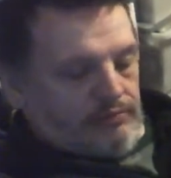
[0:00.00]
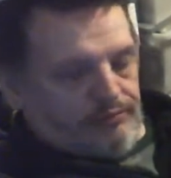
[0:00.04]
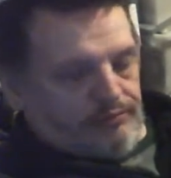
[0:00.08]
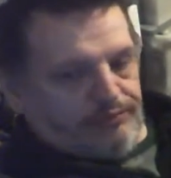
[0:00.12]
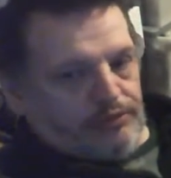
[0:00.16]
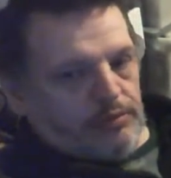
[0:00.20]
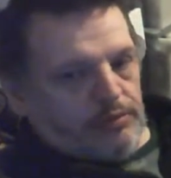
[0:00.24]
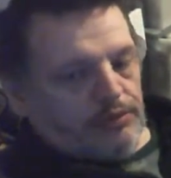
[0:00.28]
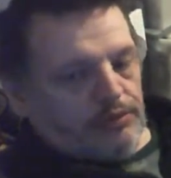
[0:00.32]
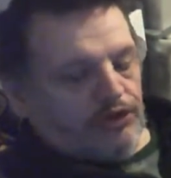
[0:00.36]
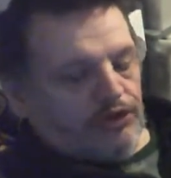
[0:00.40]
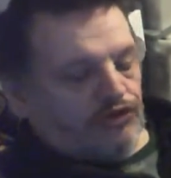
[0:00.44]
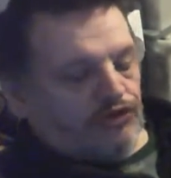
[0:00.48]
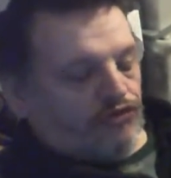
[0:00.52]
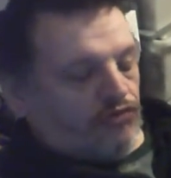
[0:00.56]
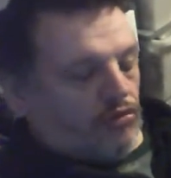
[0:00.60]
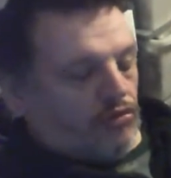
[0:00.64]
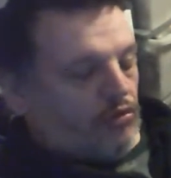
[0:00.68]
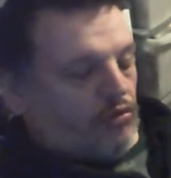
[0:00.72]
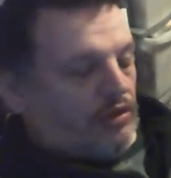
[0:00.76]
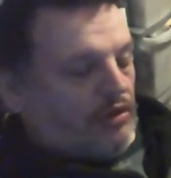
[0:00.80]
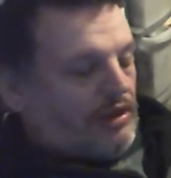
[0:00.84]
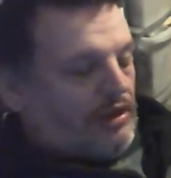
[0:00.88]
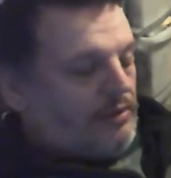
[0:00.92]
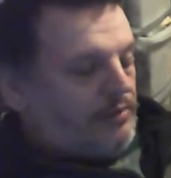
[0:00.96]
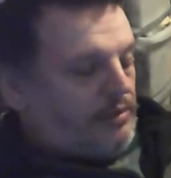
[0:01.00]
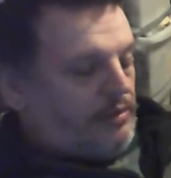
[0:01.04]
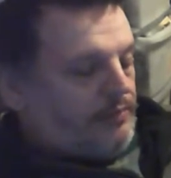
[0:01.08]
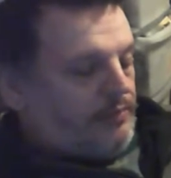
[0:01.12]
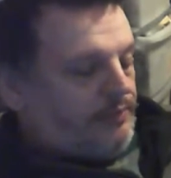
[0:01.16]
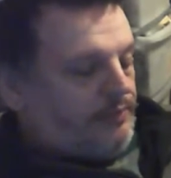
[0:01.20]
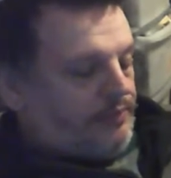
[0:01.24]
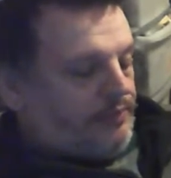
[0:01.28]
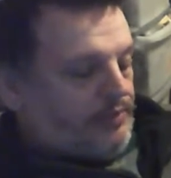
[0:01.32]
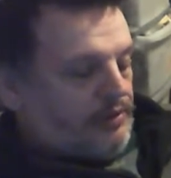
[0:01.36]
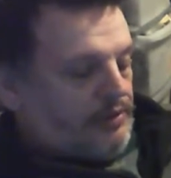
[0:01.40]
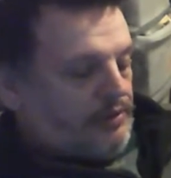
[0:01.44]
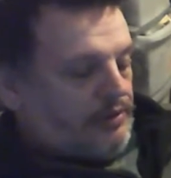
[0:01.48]
probably screwed up,
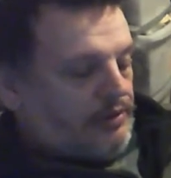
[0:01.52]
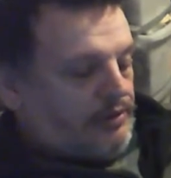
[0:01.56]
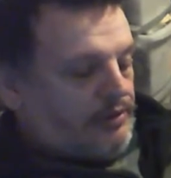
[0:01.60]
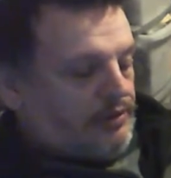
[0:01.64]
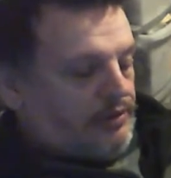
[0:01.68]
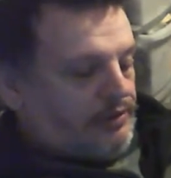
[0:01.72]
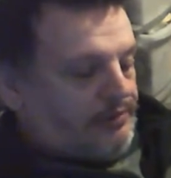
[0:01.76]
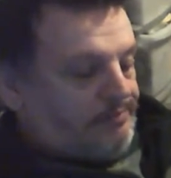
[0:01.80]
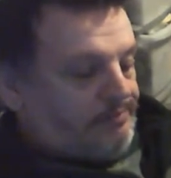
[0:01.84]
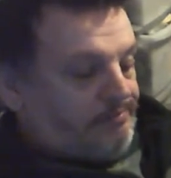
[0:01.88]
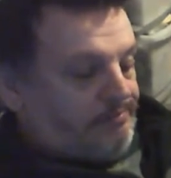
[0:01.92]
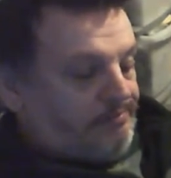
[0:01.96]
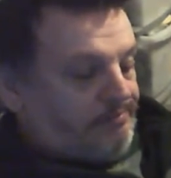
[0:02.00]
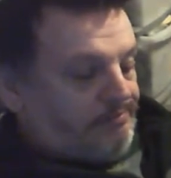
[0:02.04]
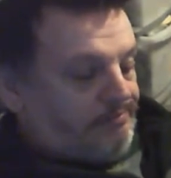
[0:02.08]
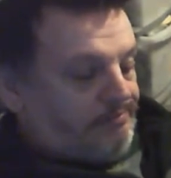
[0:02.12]
but I